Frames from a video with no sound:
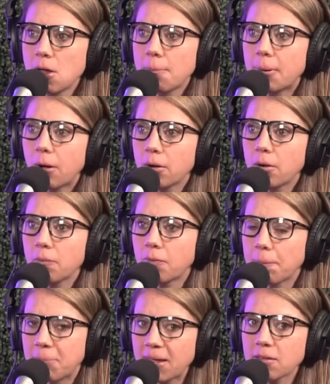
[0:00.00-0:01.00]
but
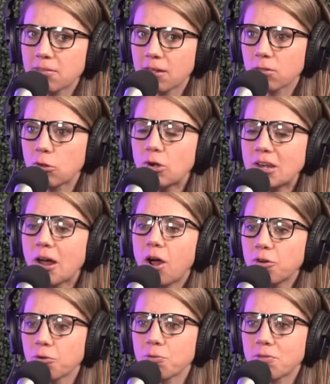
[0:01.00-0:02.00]
the biggest thing is you need to
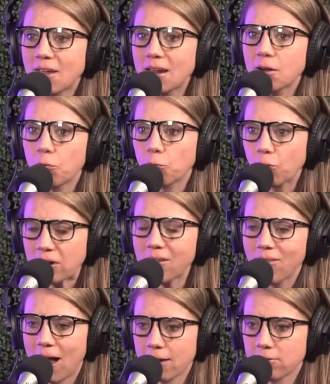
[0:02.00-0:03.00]
understand and
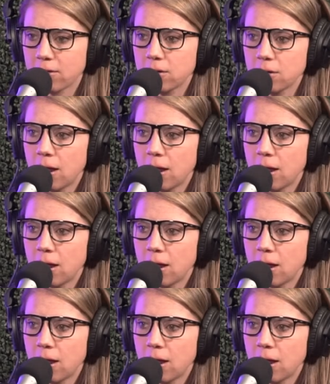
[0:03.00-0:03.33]
realize it